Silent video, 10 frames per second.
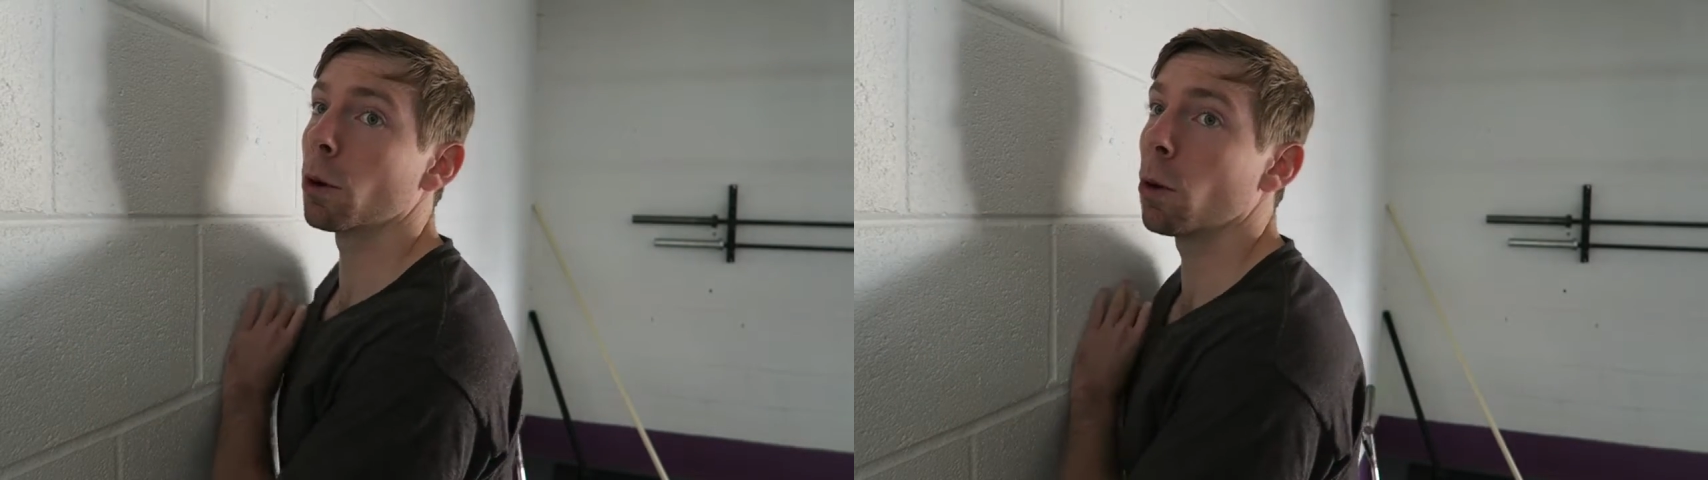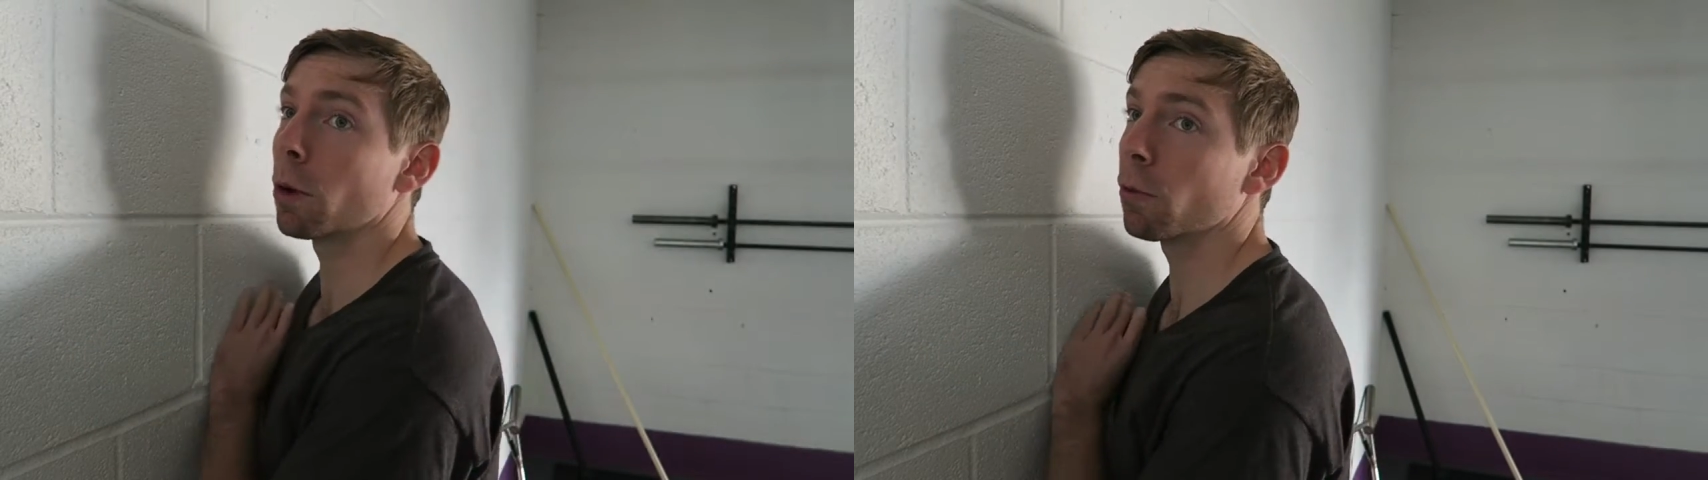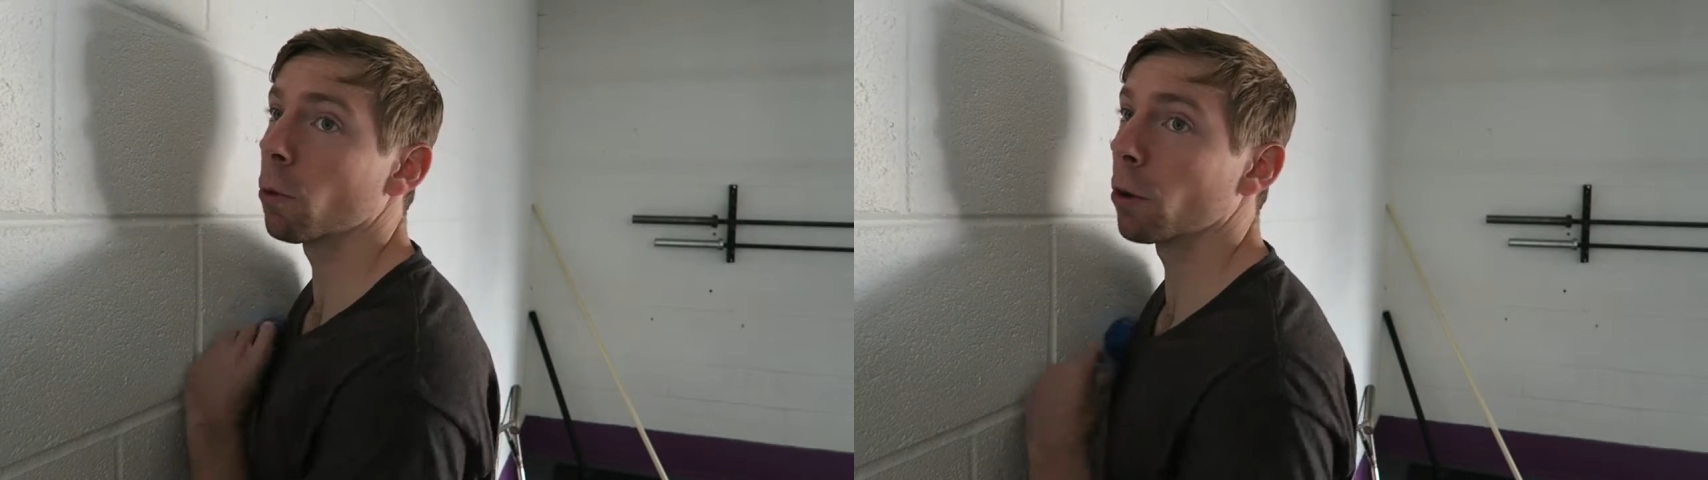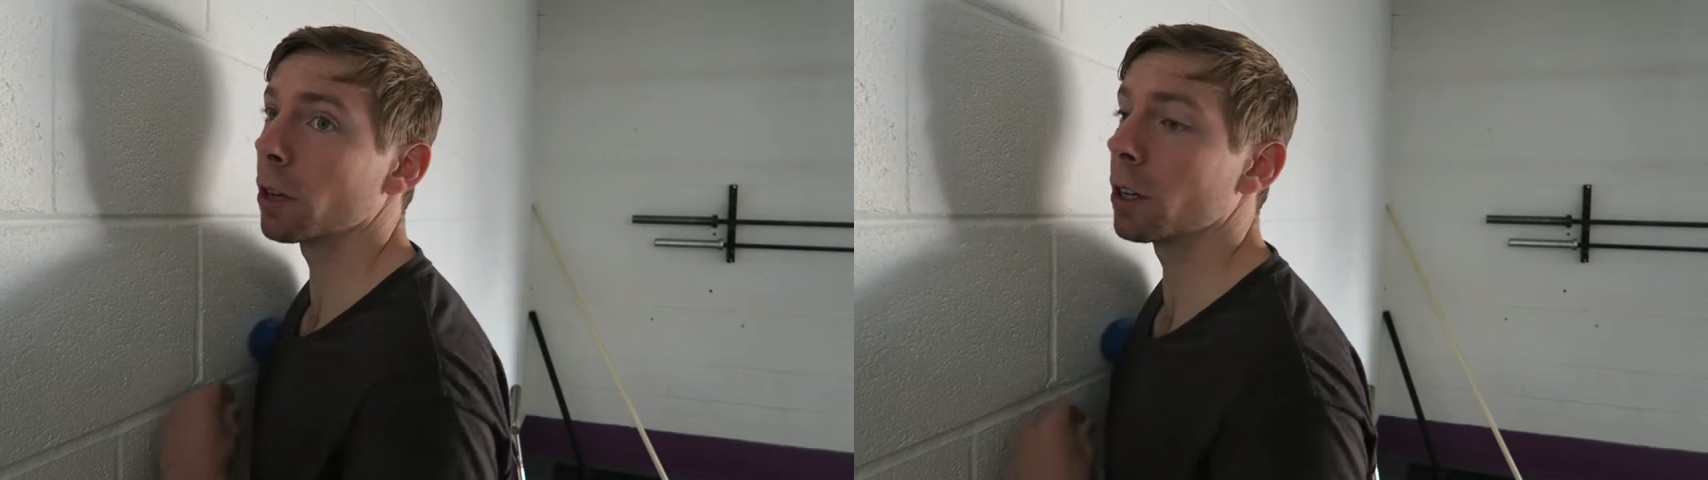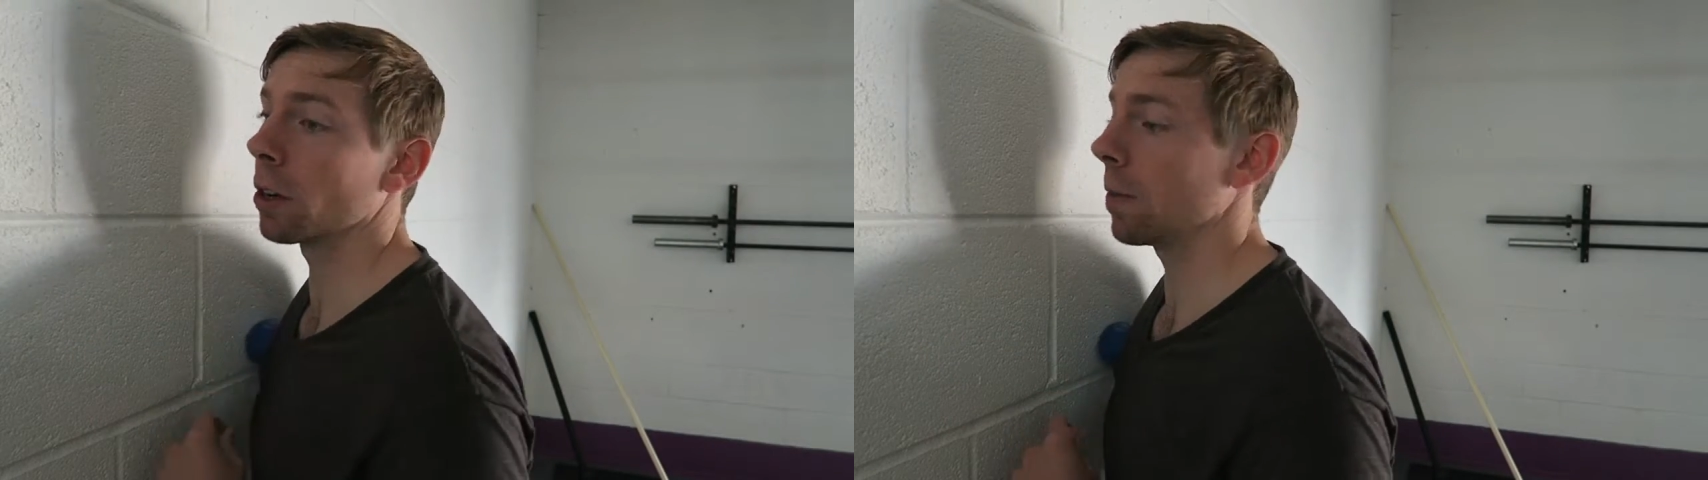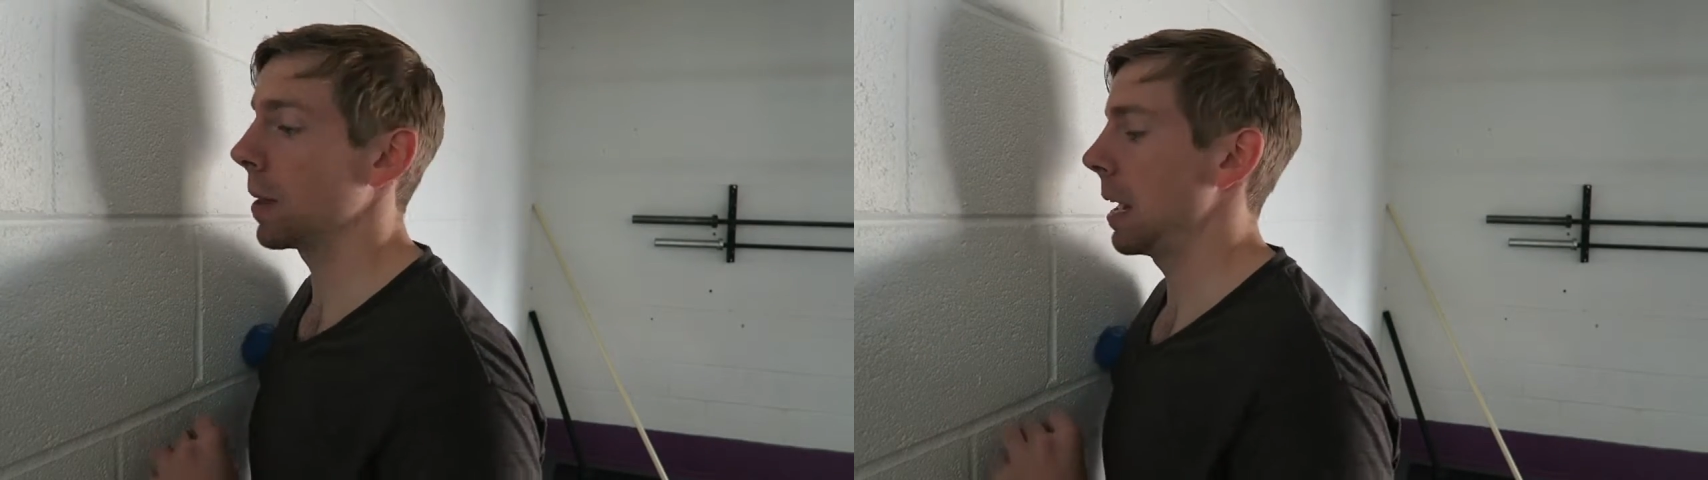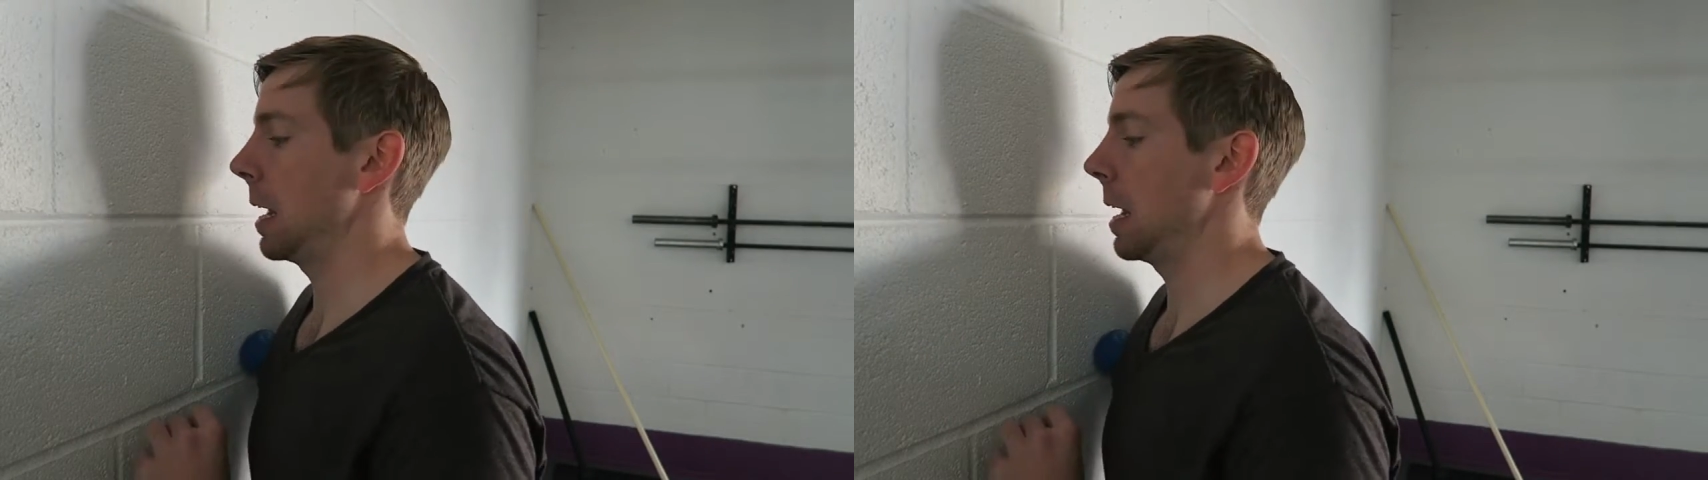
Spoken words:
we're going for here.